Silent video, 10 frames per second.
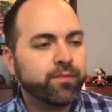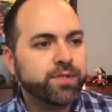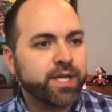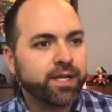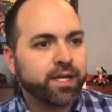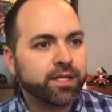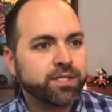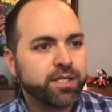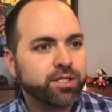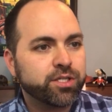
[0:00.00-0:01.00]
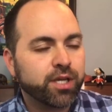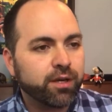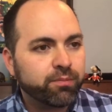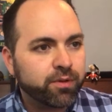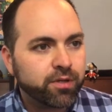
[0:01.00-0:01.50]
Dennis is
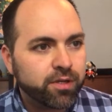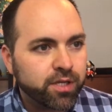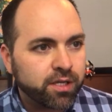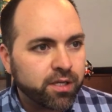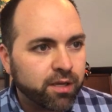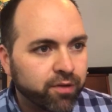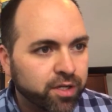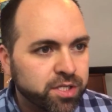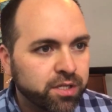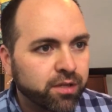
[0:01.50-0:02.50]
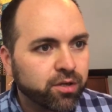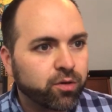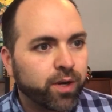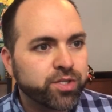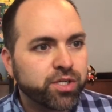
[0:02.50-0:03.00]
giving us another
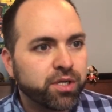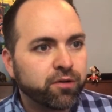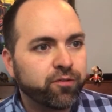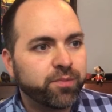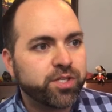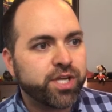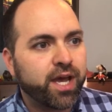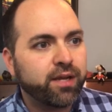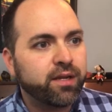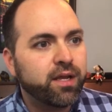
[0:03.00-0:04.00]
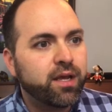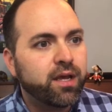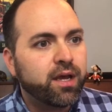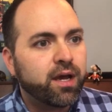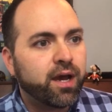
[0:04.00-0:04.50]
question here from the chat.
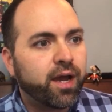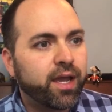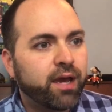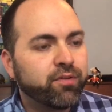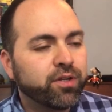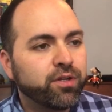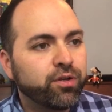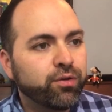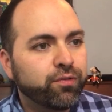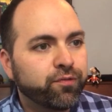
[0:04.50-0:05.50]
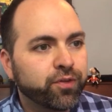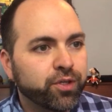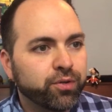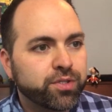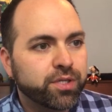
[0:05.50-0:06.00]
I have a new
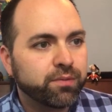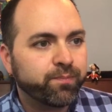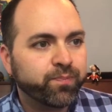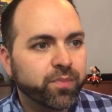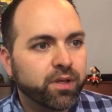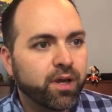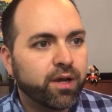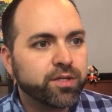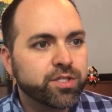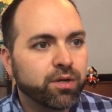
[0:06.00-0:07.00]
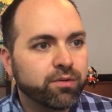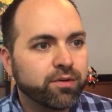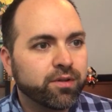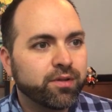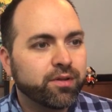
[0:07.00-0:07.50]
flute. So,
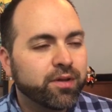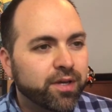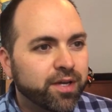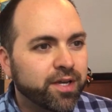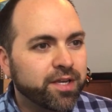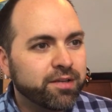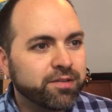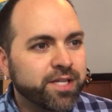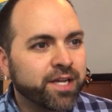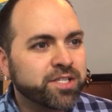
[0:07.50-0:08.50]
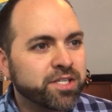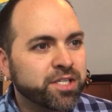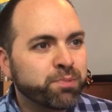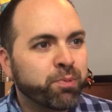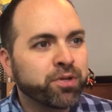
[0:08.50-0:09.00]
Dennis, is
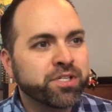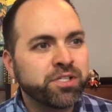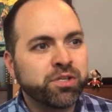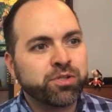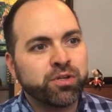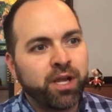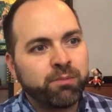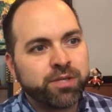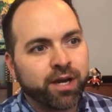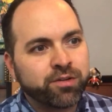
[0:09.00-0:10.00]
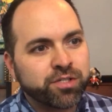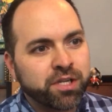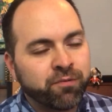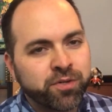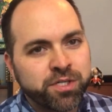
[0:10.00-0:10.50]
this person's username Dr.
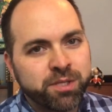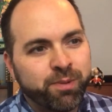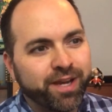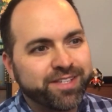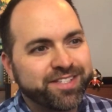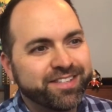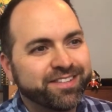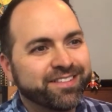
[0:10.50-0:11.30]
Selfridge is the best?